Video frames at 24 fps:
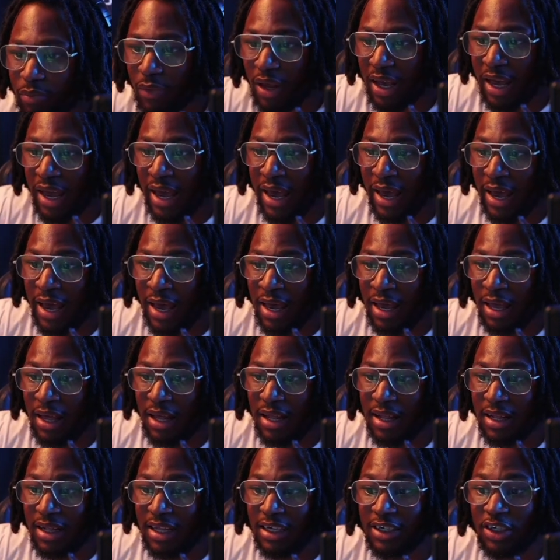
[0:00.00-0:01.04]
Here,
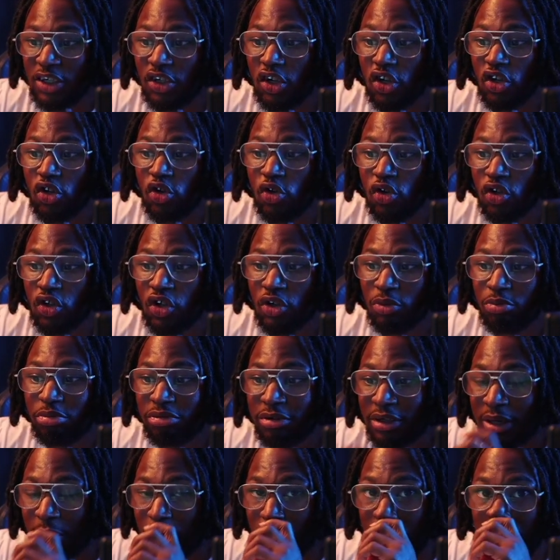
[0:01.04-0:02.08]
this is a unison
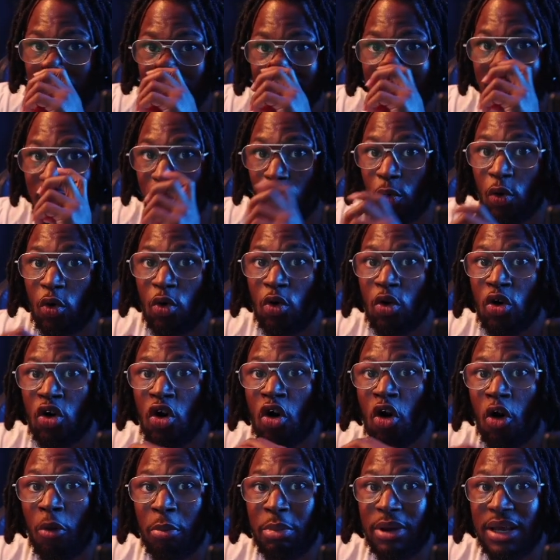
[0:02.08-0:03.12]
preamp, meaning it will
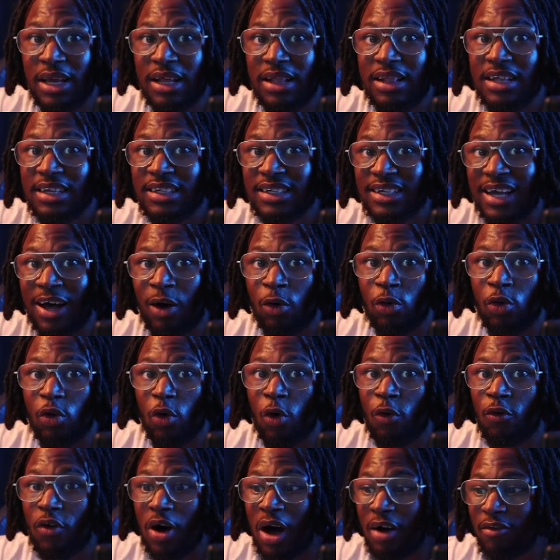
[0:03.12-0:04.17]
copy the sound
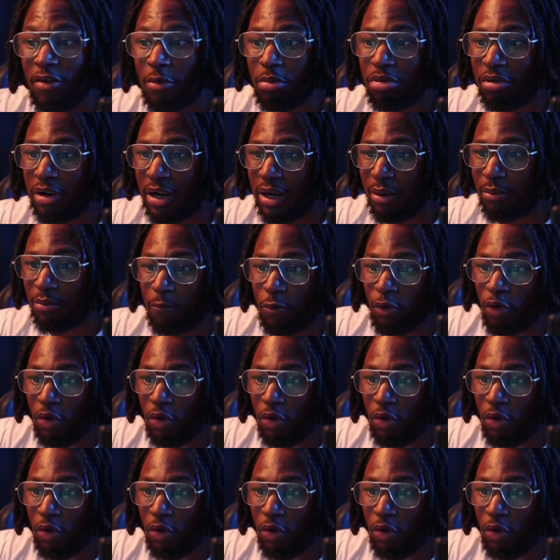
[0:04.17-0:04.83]
of other preamps.